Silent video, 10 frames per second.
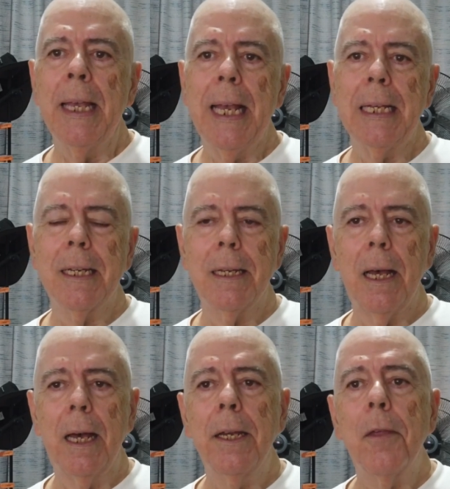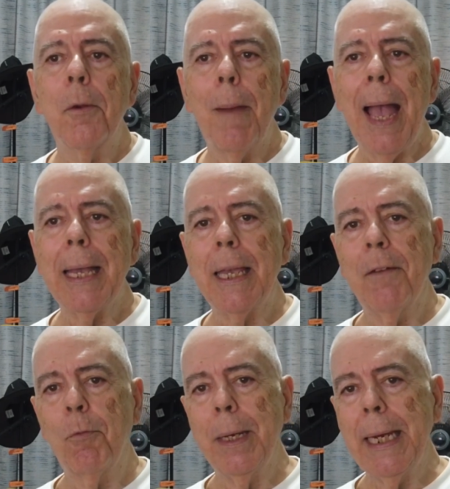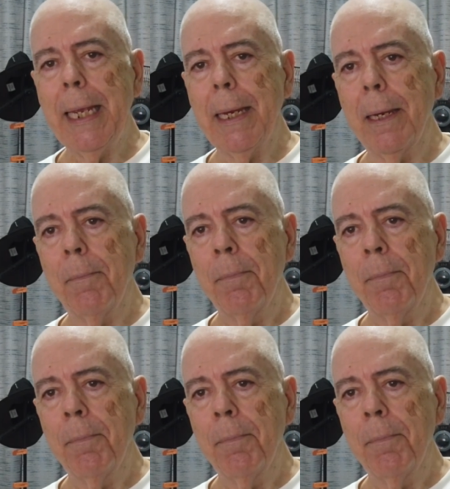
as another mic if we need it.